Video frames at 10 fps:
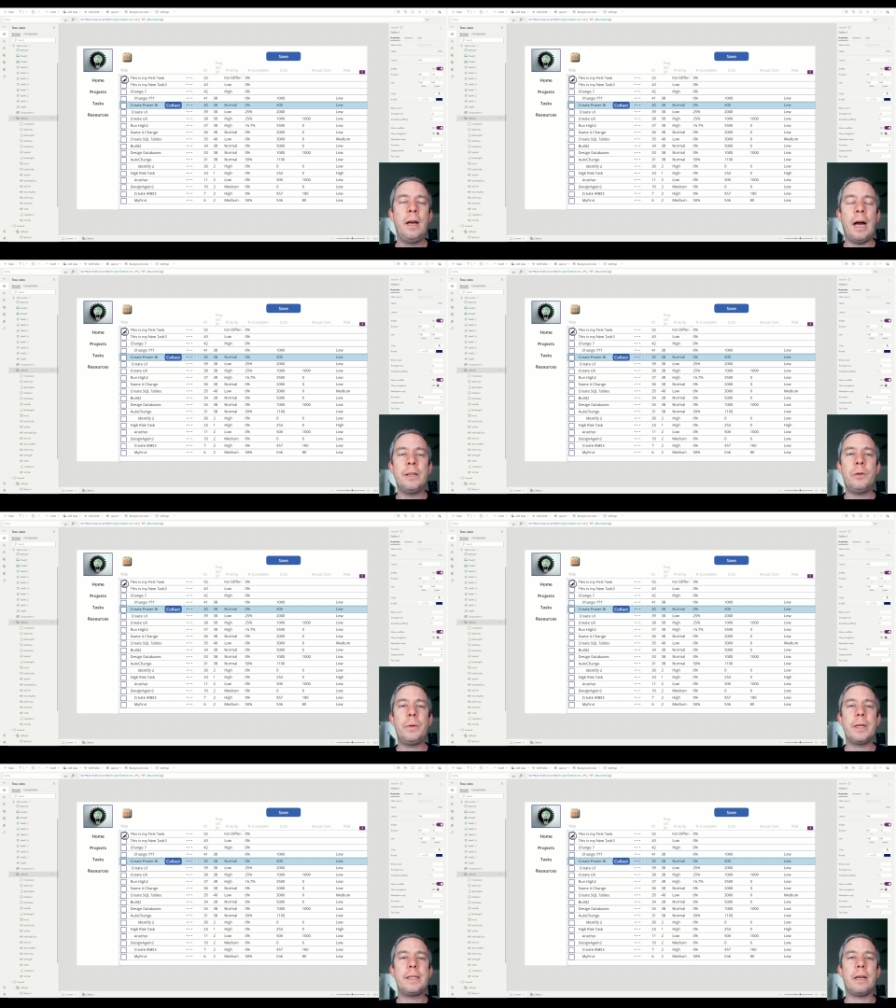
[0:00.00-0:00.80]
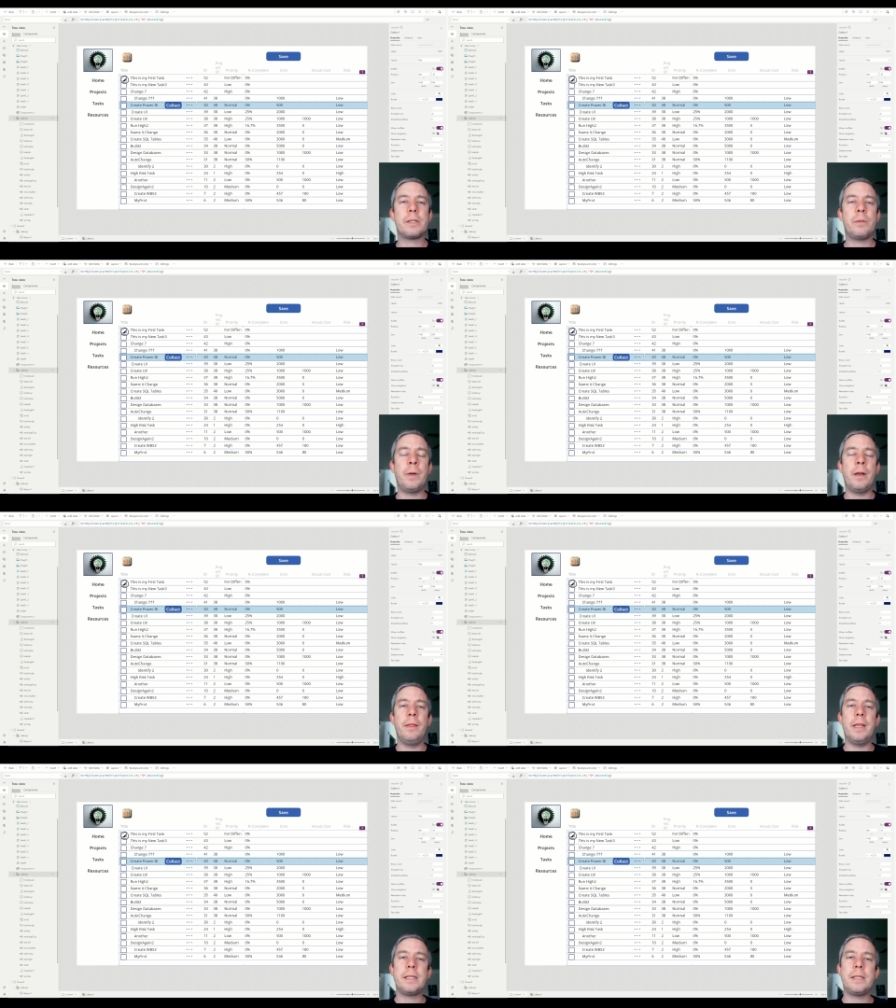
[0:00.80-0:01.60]
I don't want to tell someone
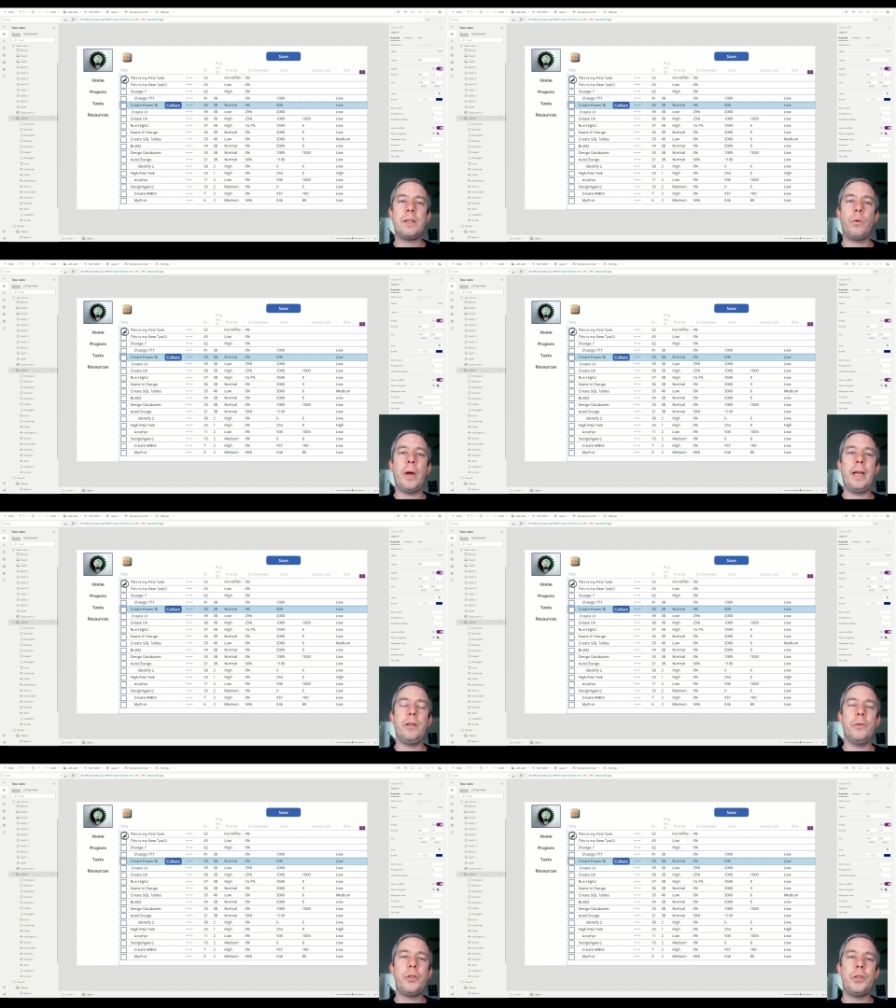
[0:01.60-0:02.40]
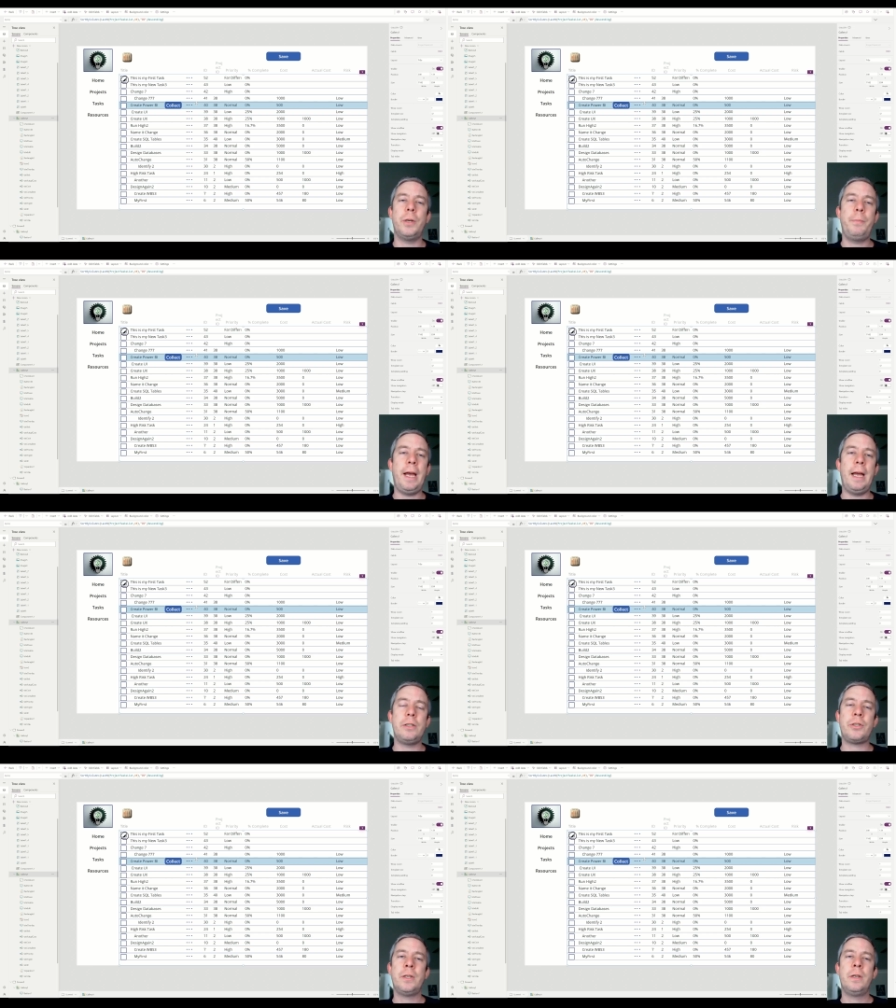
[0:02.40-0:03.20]
this is the way you should
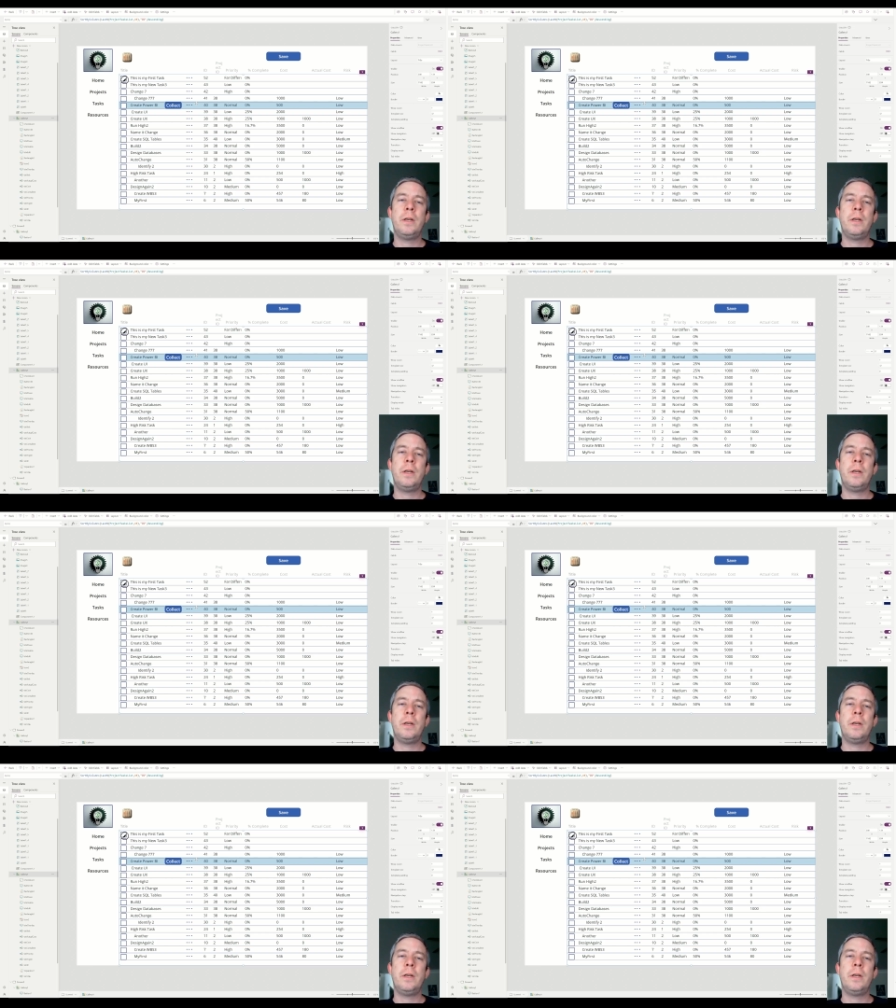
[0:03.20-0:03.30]
patch.